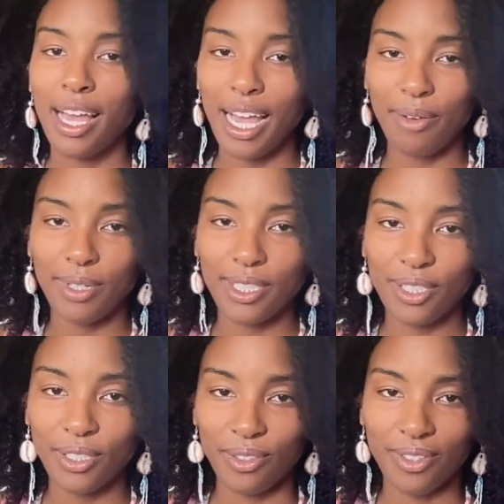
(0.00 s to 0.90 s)
I was
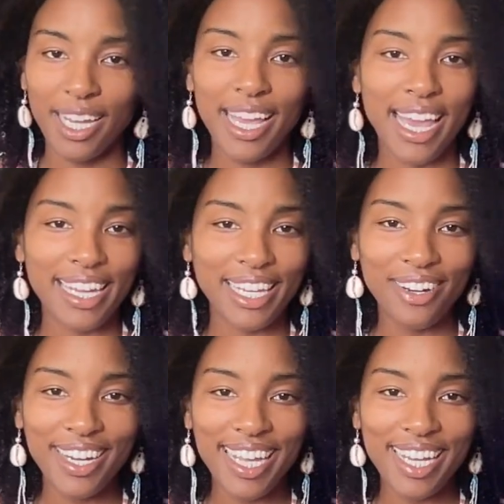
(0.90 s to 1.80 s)
too. And
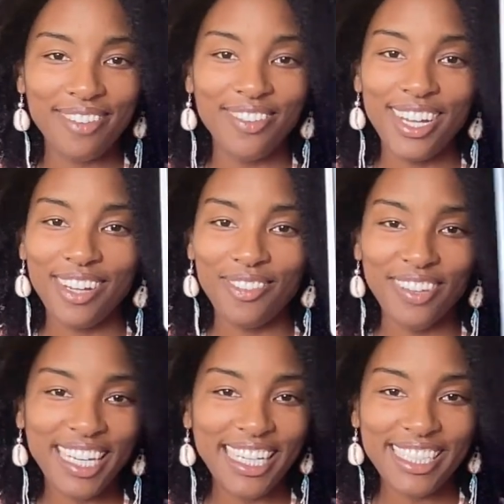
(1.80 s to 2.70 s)
here I am
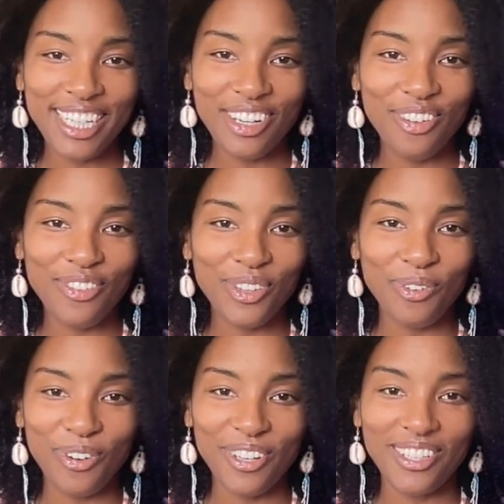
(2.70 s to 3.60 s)
reading tarot for the
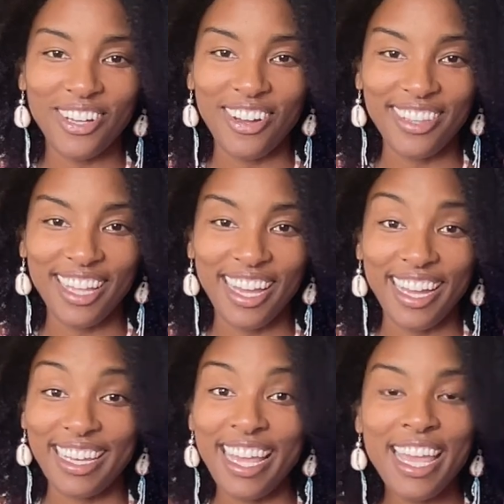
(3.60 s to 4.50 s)
world
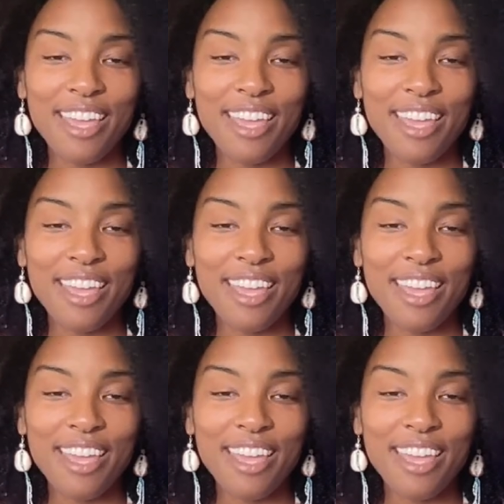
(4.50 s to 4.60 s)
online.